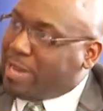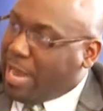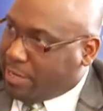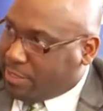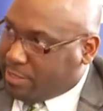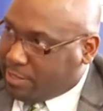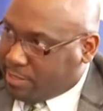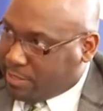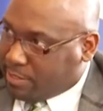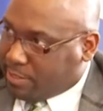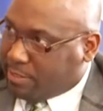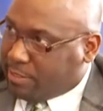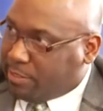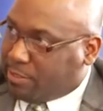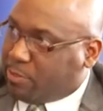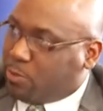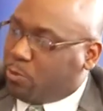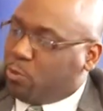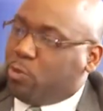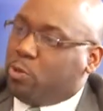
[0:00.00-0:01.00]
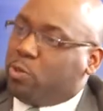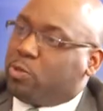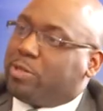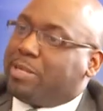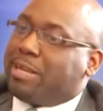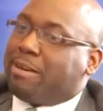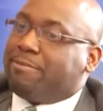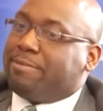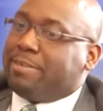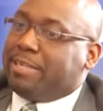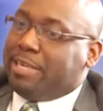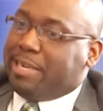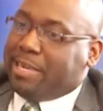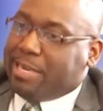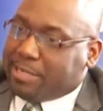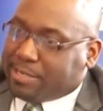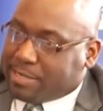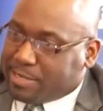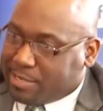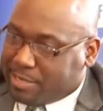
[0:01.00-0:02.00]
nationals who used to have
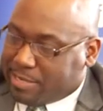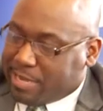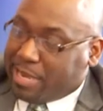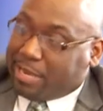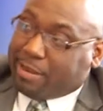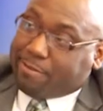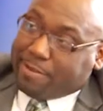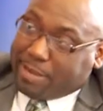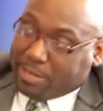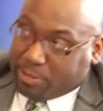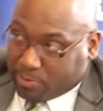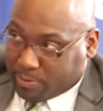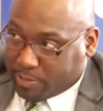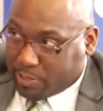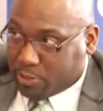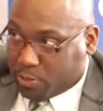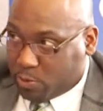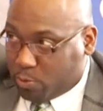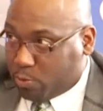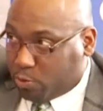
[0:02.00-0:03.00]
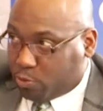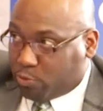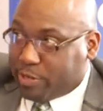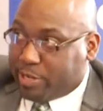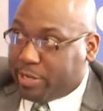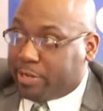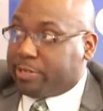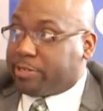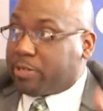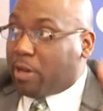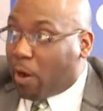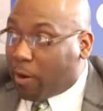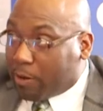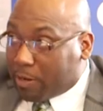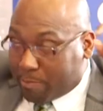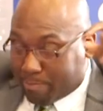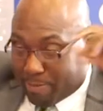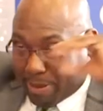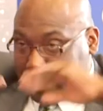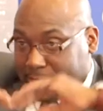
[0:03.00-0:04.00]
easy sail eventually in 2-3 years on
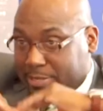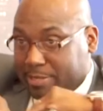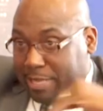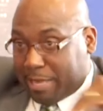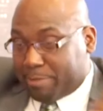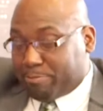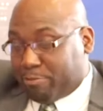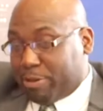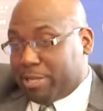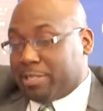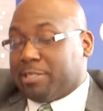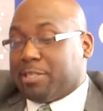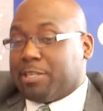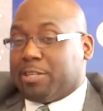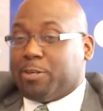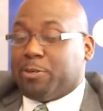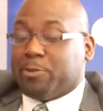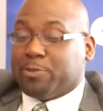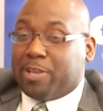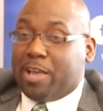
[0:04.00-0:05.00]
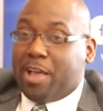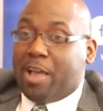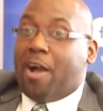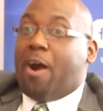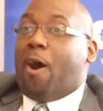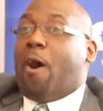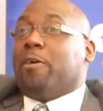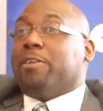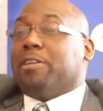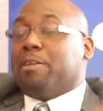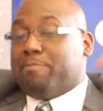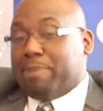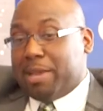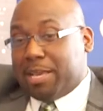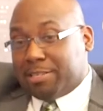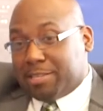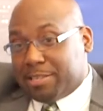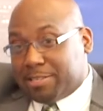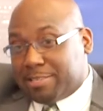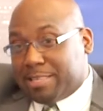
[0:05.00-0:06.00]
the basis that Brexit goes, on the
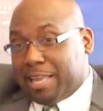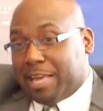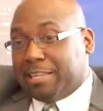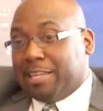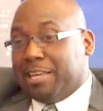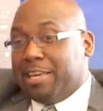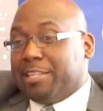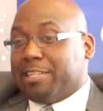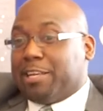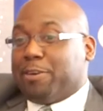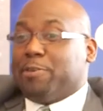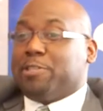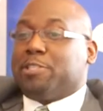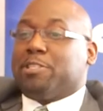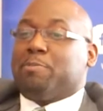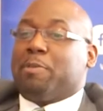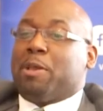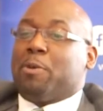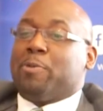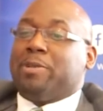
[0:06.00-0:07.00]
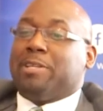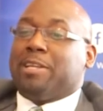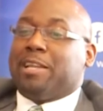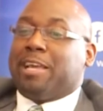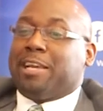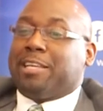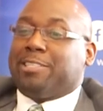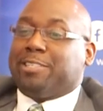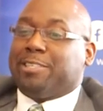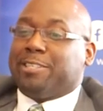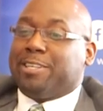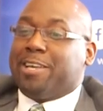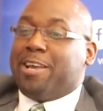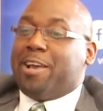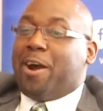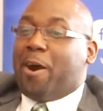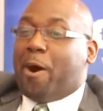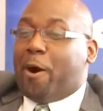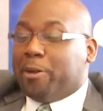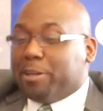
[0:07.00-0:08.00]
basis that Theresa May win the election,
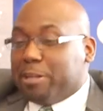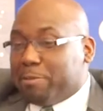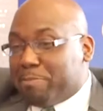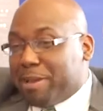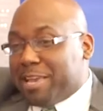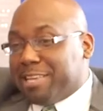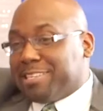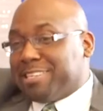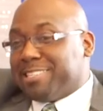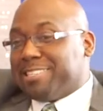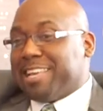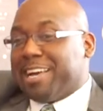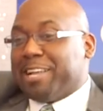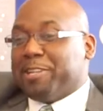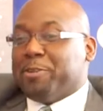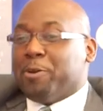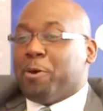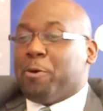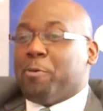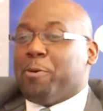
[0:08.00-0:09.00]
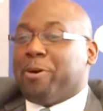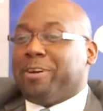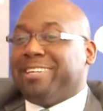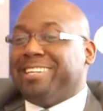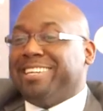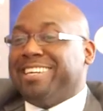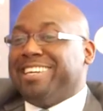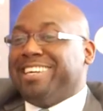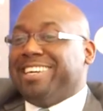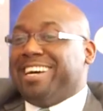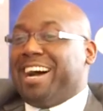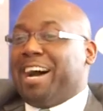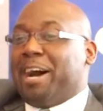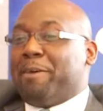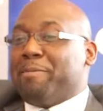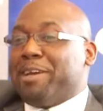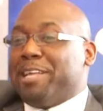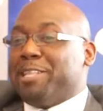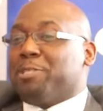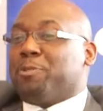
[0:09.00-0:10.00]
on the basis that no one
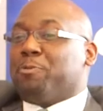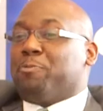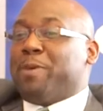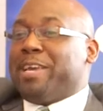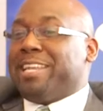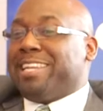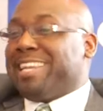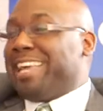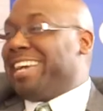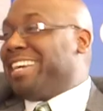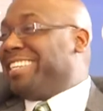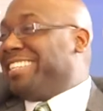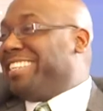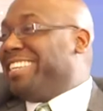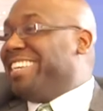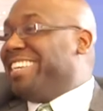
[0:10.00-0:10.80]
else win, like...